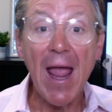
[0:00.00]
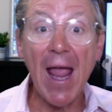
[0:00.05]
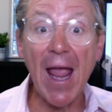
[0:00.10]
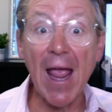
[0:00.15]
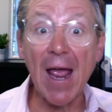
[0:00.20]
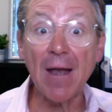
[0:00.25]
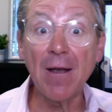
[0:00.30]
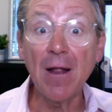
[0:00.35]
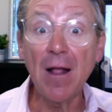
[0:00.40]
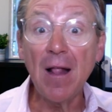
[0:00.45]

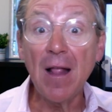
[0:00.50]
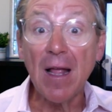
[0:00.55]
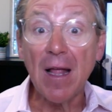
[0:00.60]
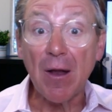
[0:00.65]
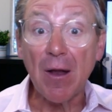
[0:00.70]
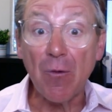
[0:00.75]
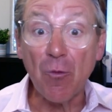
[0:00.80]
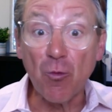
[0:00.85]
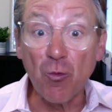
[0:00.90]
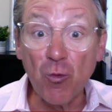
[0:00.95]
And
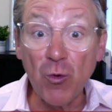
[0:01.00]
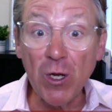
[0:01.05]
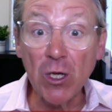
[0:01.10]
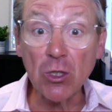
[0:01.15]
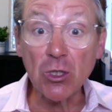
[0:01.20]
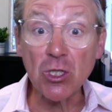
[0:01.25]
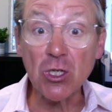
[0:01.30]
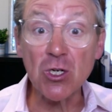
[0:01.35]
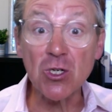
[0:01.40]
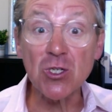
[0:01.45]

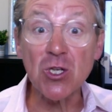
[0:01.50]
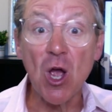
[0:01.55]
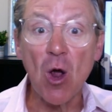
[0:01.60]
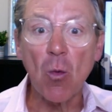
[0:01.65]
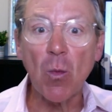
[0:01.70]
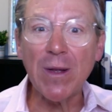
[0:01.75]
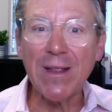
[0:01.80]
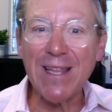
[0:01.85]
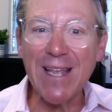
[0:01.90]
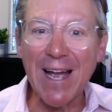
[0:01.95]
realtors
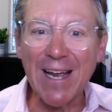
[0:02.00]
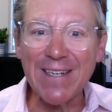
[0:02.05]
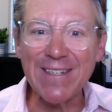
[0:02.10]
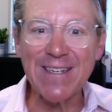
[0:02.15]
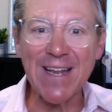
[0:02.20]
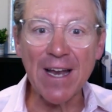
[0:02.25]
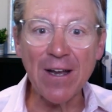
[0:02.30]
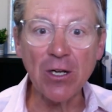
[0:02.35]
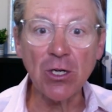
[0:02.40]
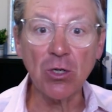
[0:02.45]
with the
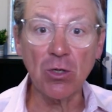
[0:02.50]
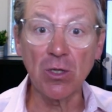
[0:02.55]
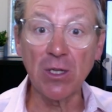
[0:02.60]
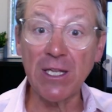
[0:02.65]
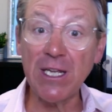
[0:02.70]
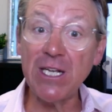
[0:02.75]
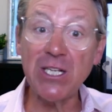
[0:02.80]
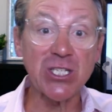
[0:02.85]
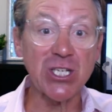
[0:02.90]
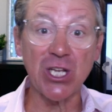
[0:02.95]
identical
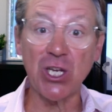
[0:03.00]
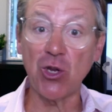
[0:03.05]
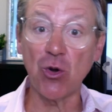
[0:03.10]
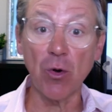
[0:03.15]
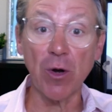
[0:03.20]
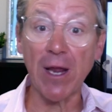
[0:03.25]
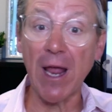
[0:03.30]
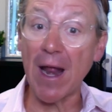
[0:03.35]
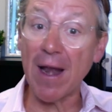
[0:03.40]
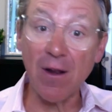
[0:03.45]
leads that
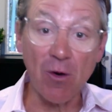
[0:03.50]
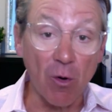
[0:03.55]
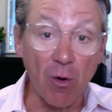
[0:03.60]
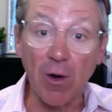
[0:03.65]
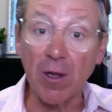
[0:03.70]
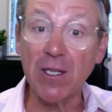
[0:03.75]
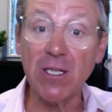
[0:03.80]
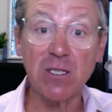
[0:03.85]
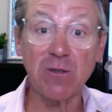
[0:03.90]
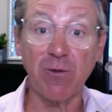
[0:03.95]
you're getting, or
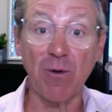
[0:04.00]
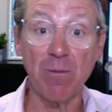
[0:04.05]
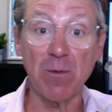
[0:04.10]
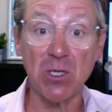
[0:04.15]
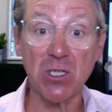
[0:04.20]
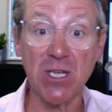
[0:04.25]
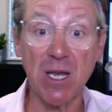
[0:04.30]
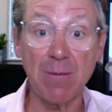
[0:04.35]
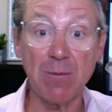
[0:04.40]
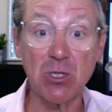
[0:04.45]
at least from the
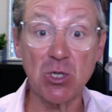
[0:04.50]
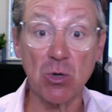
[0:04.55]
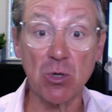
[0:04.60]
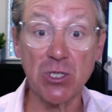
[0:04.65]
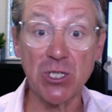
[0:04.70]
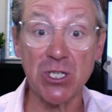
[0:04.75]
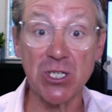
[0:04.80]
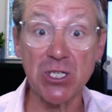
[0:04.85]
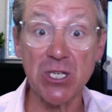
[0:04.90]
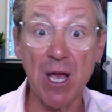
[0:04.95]
same
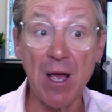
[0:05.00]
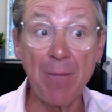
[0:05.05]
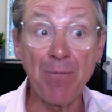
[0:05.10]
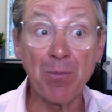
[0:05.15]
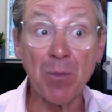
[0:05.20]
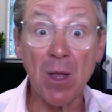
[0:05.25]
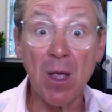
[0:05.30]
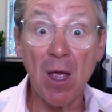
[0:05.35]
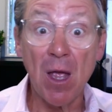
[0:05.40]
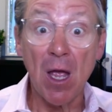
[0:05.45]
sources,
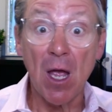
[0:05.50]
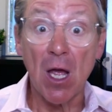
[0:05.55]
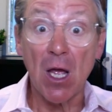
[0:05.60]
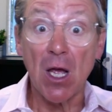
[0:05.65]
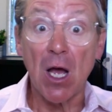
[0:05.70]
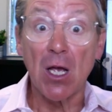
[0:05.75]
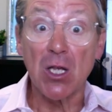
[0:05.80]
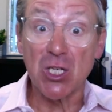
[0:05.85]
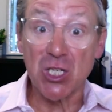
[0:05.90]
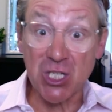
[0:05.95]

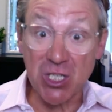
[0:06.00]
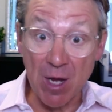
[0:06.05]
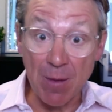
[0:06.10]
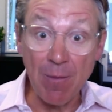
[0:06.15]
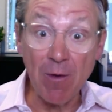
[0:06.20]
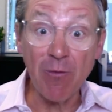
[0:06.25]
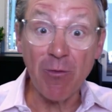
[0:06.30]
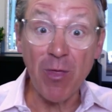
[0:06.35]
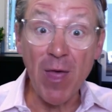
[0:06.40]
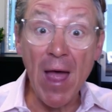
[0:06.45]

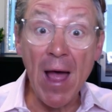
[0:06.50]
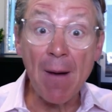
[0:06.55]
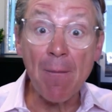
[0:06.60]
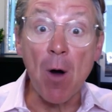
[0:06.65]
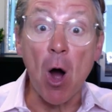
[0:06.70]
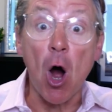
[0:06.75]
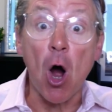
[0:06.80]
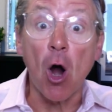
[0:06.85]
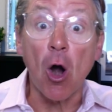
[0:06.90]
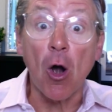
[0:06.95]
some of
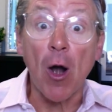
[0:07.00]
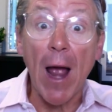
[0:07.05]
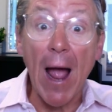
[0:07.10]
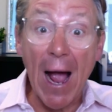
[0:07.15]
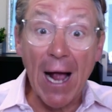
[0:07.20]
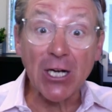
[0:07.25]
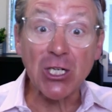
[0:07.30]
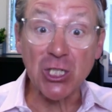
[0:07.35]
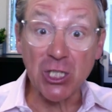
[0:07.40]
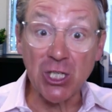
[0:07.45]
them are
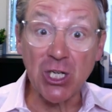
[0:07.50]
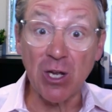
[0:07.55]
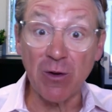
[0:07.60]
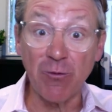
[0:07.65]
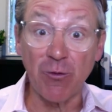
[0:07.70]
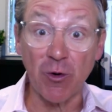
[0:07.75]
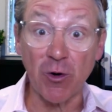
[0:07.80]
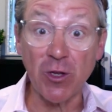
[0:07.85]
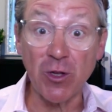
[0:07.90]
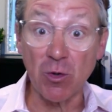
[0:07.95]
actually
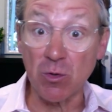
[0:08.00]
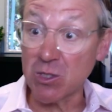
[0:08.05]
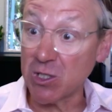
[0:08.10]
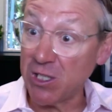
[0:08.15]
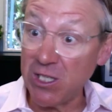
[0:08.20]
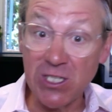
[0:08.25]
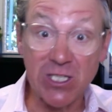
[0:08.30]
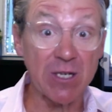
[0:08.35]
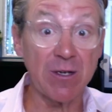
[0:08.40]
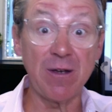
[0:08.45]
converting those
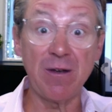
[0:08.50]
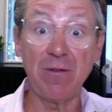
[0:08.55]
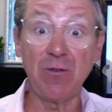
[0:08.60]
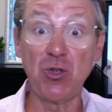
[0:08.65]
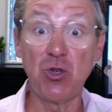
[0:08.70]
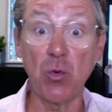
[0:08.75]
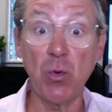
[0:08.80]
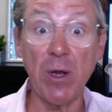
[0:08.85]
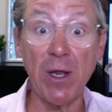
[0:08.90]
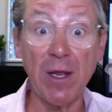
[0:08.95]
leads and
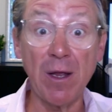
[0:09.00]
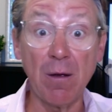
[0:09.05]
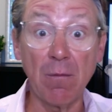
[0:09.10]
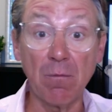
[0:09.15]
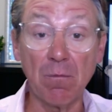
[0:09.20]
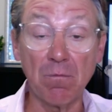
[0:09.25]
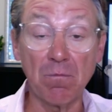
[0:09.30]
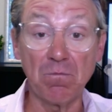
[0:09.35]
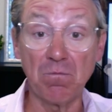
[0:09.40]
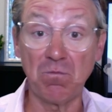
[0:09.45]

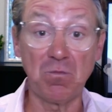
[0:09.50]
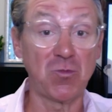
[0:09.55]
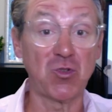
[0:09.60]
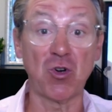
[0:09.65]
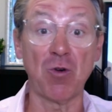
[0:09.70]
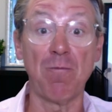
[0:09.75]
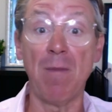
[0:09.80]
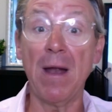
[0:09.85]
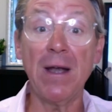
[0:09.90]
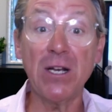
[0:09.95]
doing
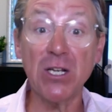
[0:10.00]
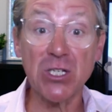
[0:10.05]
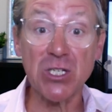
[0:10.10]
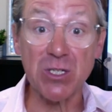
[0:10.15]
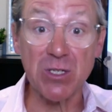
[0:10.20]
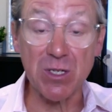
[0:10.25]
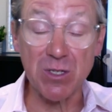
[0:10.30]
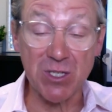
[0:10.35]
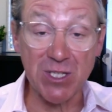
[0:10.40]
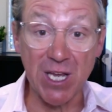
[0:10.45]

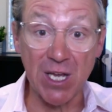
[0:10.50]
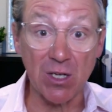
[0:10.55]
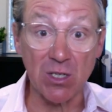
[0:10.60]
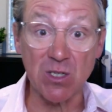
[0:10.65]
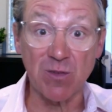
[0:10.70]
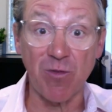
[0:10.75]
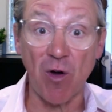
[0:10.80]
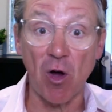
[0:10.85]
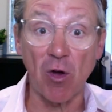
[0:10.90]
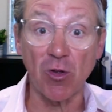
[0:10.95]
tremendous
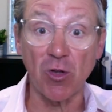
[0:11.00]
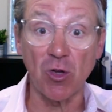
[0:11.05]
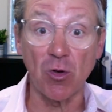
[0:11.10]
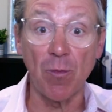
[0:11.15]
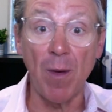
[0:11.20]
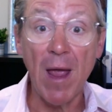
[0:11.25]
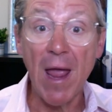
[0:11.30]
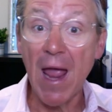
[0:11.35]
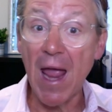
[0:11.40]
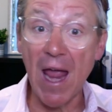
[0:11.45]
sales
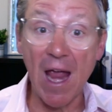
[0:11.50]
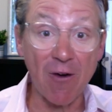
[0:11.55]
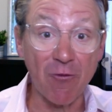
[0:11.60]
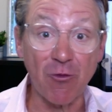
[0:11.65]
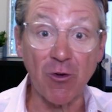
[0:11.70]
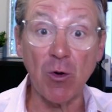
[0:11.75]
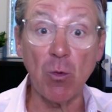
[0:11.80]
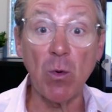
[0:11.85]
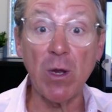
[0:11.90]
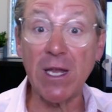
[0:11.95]
volume
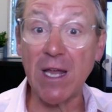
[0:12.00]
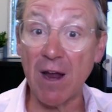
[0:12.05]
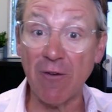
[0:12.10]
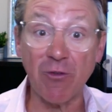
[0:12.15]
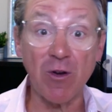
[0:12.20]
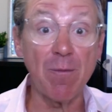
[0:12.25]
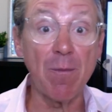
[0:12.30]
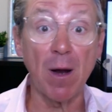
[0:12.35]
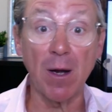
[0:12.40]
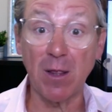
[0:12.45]
every week,
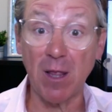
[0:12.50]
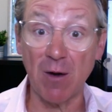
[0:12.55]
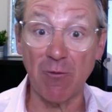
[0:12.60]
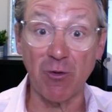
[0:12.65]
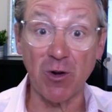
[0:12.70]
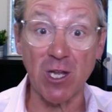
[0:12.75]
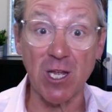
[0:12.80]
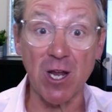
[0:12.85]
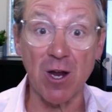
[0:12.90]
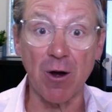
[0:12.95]
every month,
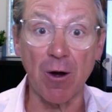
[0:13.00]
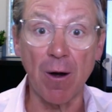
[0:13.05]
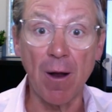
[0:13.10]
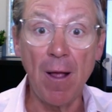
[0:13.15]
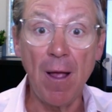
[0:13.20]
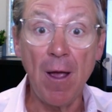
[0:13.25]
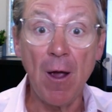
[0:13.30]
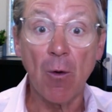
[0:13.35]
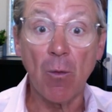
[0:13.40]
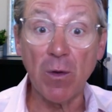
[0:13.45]
every year
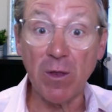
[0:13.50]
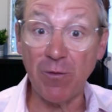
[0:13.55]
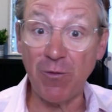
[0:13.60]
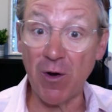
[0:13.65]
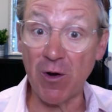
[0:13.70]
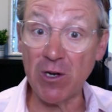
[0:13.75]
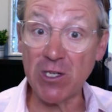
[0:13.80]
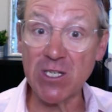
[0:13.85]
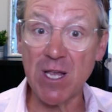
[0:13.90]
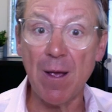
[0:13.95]
with the
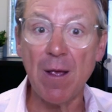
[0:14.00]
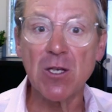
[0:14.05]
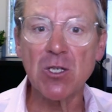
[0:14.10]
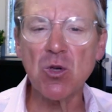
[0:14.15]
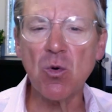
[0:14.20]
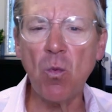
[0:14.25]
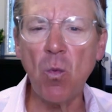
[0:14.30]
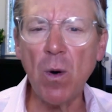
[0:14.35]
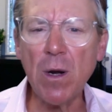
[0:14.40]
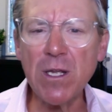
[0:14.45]
various.
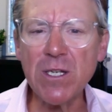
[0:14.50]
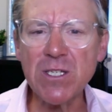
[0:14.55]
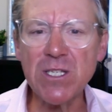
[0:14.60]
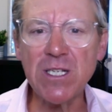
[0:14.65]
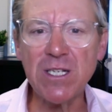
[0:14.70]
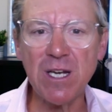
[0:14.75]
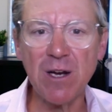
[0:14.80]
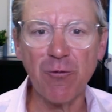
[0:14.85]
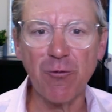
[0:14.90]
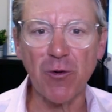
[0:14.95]
So, what is
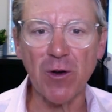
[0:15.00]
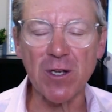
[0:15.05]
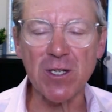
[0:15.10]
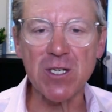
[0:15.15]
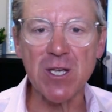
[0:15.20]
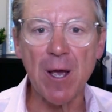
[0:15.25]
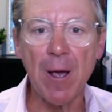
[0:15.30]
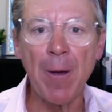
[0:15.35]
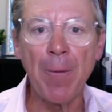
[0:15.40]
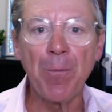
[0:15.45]
the difference?